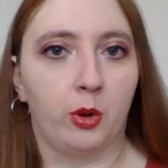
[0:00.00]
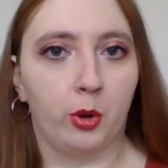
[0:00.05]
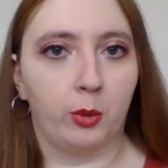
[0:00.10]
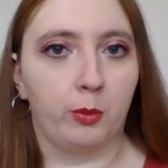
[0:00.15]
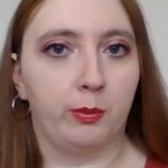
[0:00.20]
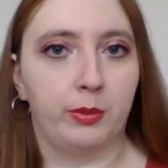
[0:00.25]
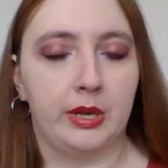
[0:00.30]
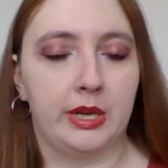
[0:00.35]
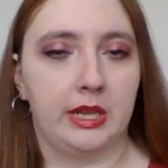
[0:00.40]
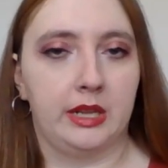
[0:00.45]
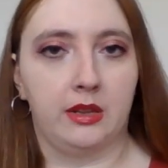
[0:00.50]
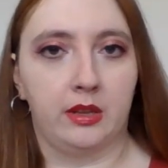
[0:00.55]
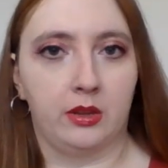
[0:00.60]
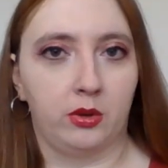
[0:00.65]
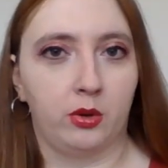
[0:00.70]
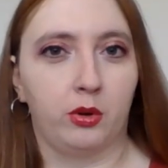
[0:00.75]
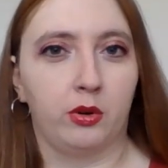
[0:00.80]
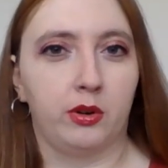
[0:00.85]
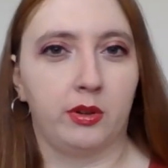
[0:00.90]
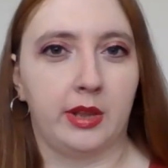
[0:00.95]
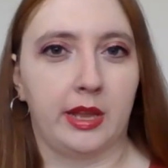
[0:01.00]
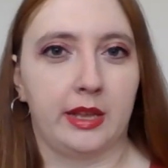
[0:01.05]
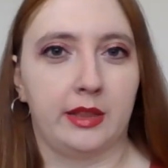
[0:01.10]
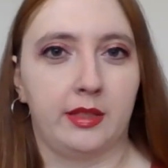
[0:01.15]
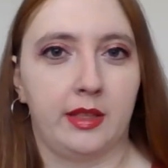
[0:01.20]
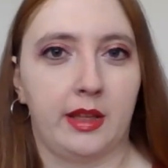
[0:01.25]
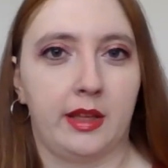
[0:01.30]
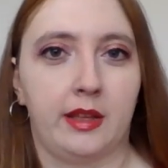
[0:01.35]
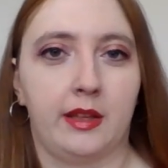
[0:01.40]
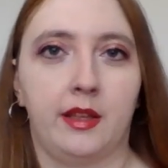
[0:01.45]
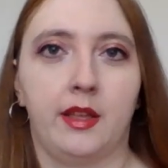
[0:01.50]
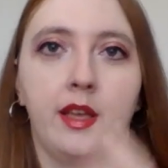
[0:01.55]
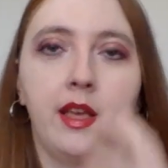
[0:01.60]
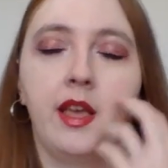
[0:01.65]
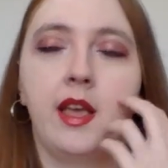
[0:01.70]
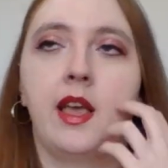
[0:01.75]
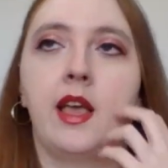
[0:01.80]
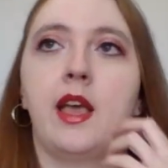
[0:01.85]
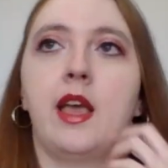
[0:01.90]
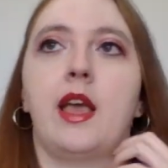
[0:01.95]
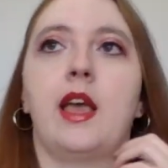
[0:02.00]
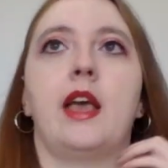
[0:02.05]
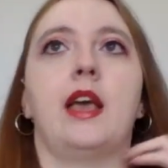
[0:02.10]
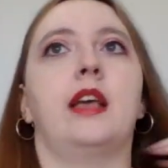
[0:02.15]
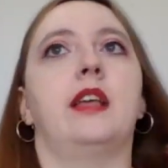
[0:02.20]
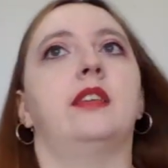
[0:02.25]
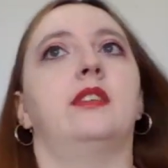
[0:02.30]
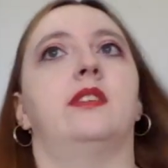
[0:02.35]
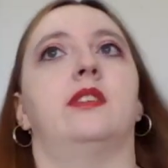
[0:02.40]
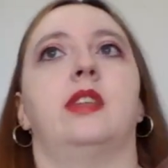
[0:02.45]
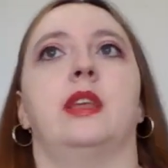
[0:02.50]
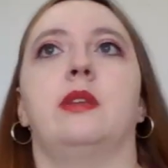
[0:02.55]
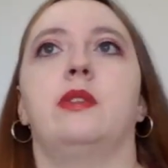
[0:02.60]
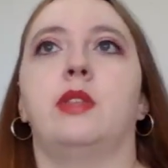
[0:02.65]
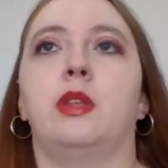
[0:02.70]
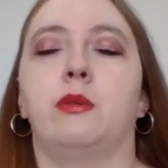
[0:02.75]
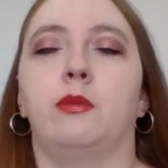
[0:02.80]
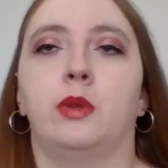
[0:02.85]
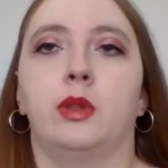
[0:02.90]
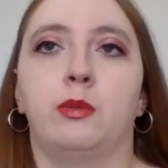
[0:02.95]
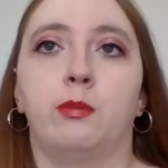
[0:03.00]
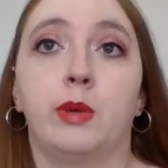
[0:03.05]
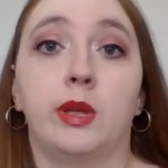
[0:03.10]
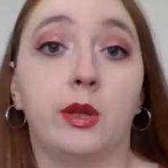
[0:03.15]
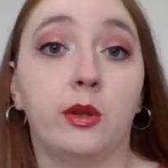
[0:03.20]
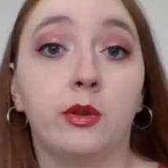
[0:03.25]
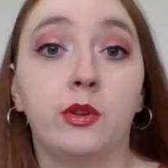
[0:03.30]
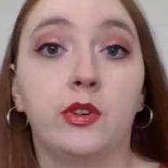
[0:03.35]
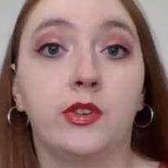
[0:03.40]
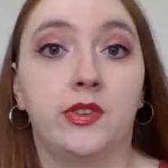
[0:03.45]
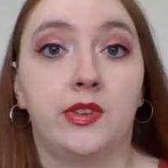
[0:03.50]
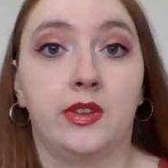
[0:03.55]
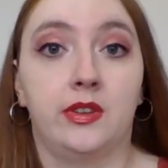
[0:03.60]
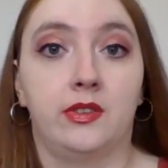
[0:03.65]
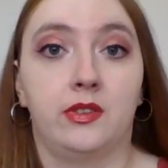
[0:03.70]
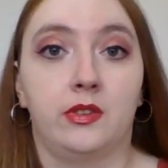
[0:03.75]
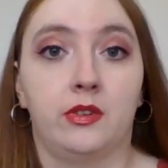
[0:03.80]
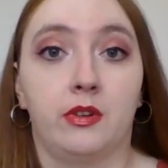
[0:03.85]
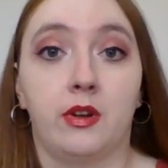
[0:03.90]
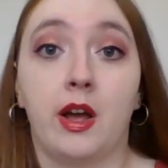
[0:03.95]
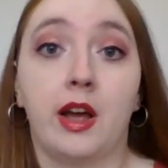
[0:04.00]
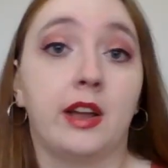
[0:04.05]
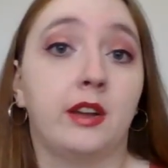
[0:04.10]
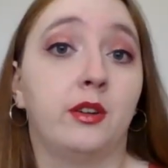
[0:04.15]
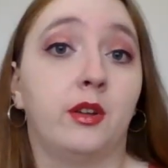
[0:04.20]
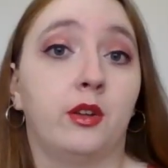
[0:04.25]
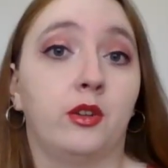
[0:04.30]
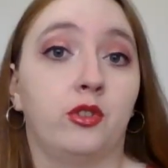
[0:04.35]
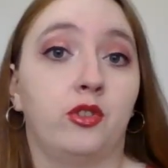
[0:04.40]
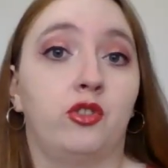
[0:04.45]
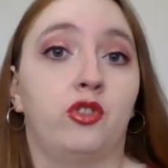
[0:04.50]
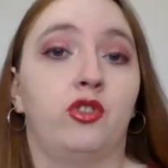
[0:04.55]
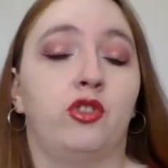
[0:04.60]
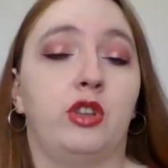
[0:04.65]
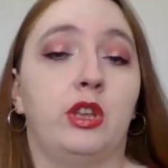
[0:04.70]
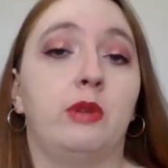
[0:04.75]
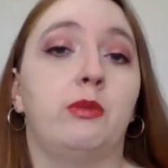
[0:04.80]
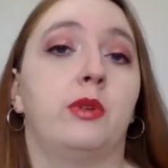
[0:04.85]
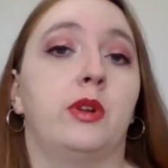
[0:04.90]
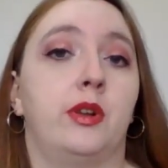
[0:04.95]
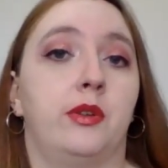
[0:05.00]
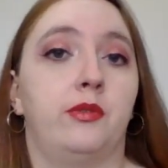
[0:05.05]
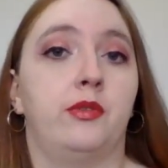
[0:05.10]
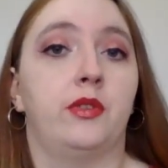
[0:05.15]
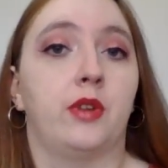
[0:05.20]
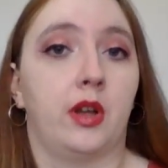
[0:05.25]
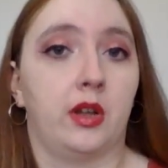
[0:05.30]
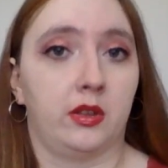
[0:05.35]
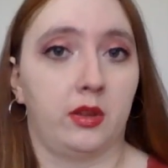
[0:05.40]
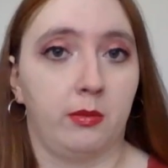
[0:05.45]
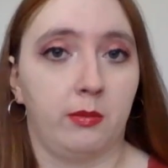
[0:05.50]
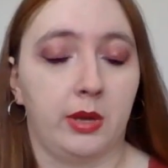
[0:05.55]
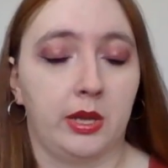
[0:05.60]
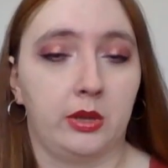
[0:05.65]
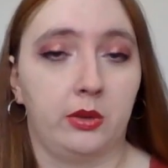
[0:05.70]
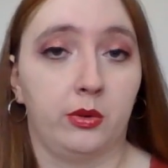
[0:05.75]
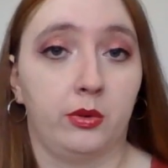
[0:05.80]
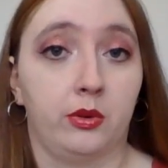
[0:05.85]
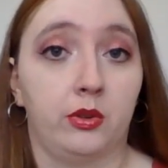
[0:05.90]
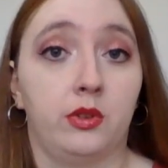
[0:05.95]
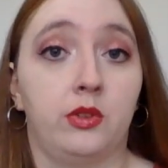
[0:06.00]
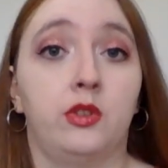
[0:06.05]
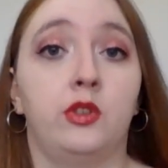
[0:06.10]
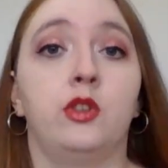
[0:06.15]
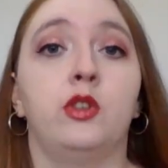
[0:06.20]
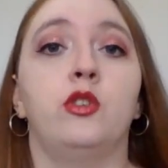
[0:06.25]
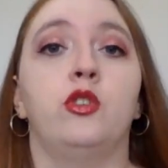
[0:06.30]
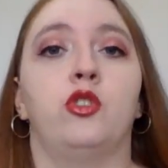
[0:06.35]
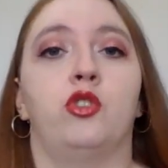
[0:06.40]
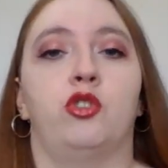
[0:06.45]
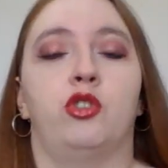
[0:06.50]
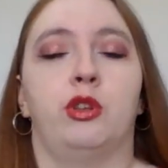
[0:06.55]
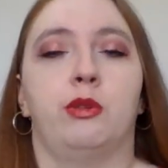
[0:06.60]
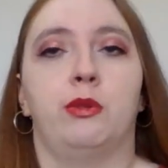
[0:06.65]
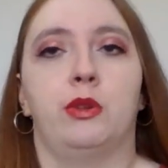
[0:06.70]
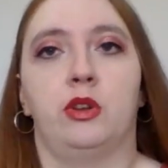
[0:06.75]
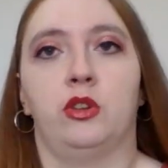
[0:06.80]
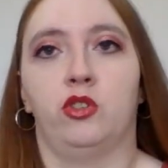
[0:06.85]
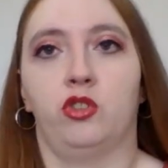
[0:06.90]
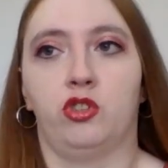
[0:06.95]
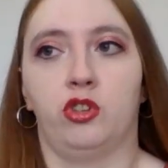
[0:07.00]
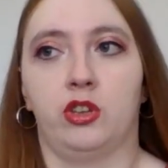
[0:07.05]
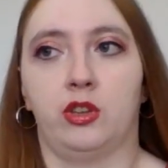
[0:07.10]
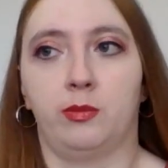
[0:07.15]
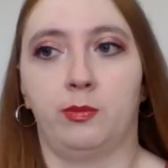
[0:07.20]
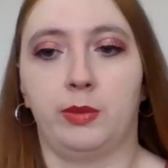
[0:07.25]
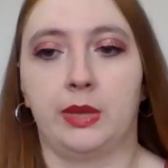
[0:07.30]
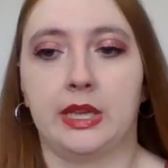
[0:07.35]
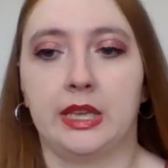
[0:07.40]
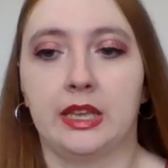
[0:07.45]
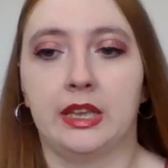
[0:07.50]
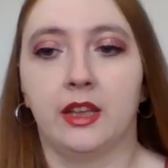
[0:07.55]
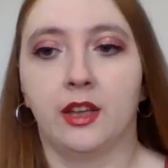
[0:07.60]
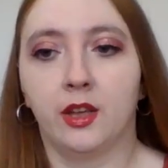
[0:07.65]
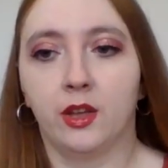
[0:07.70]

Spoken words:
opening the door like that. And same thing with my older sister. I know she would have knocked on my door too. She wouldn't just be